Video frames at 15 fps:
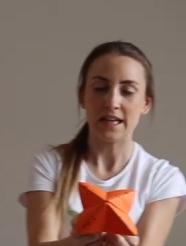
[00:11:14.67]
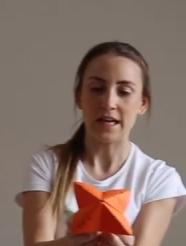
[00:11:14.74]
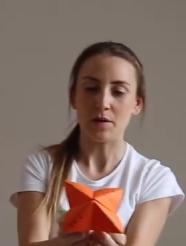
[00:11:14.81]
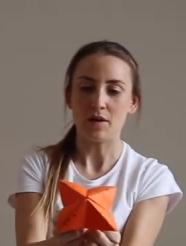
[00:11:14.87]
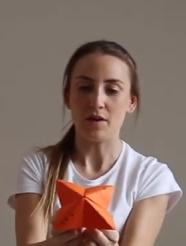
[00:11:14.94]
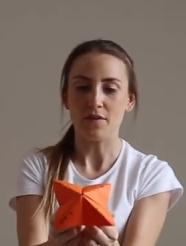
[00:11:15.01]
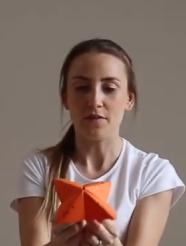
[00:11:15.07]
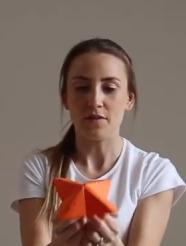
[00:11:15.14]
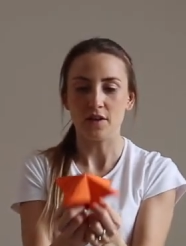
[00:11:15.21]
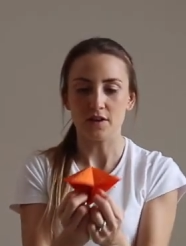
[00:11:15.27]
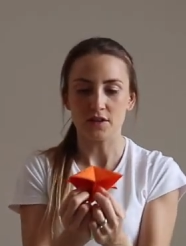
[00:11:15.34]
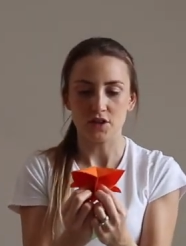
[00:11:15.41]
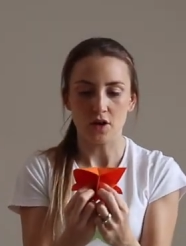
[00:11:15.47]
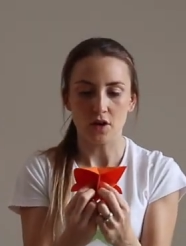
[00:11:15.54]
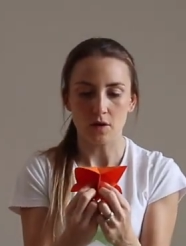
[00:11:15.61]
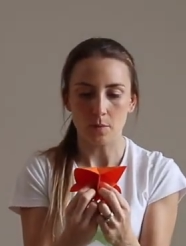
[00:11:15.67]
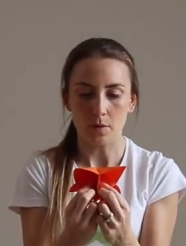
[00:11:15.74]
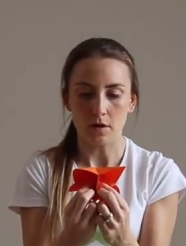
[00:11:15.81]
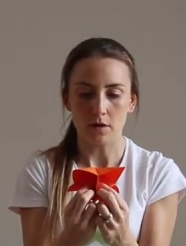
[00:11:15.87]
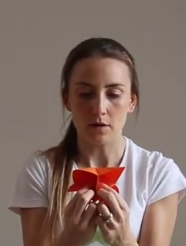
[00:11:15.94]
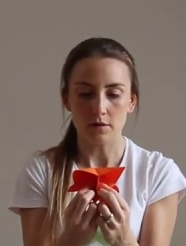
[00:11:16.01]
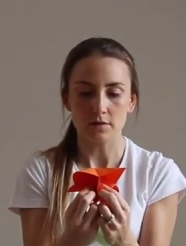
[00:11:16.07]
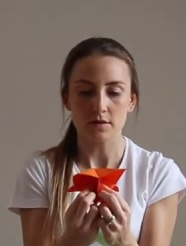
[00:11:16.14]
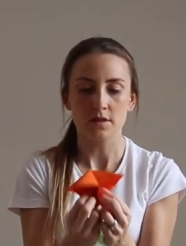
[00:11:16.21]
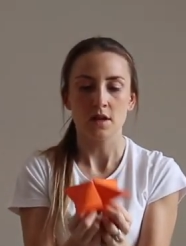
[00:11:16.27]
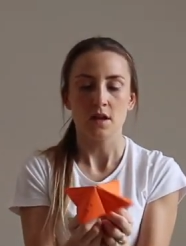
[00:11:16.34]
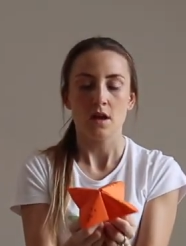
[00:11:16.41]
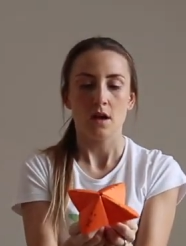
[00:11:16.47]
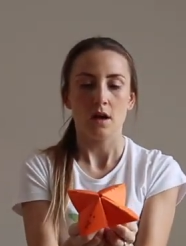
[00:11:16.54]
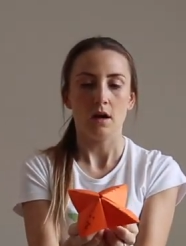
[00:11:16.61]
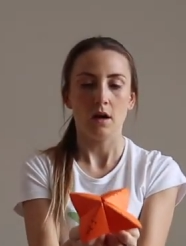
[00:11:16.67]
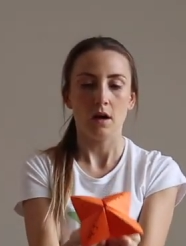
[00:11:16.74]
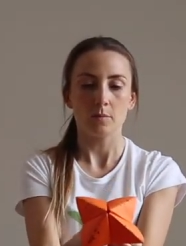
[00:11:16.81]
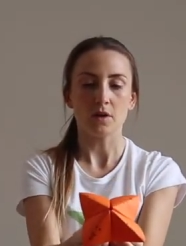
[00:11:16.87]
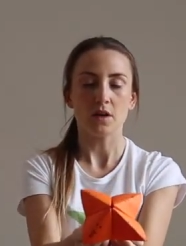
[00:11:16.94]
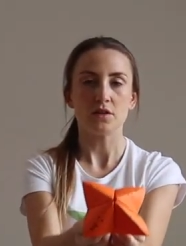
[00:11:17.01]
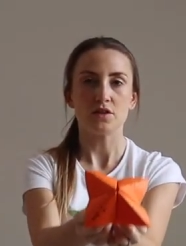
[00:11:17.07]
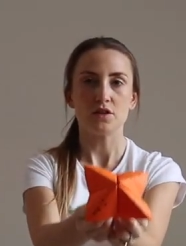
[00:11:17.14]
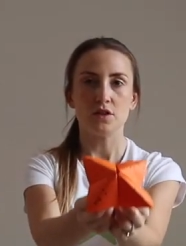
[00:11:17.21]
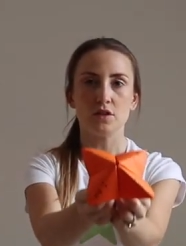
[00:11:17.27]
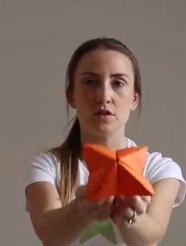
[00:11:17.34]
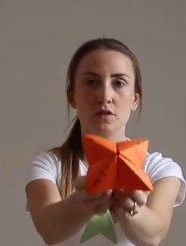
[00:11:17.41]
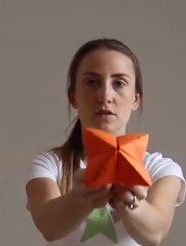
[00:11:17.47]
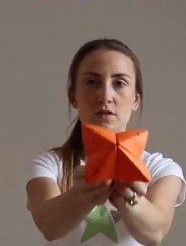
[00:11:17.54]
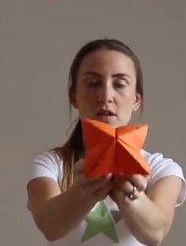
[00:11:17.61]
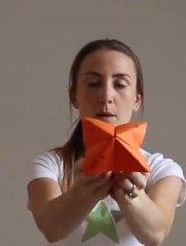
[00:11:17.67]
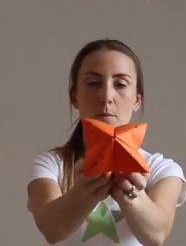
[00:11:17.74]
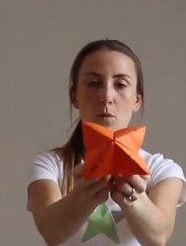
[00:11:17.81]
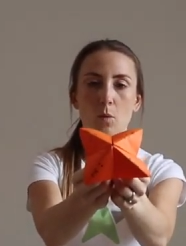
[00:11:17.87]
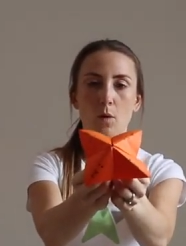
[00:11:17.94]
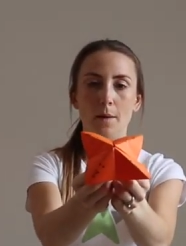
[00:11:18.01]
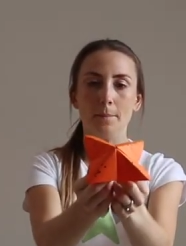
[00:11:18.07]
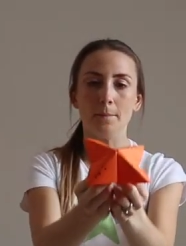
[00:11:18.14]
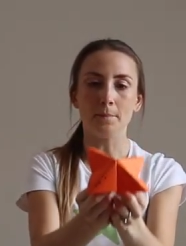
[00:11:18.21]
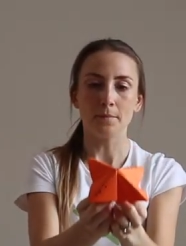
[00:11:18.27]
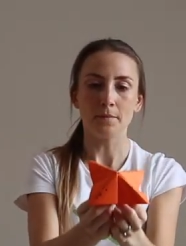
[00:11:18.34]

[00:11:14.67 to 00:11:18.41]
out our first yoga pose. I'm going to choose the number 1.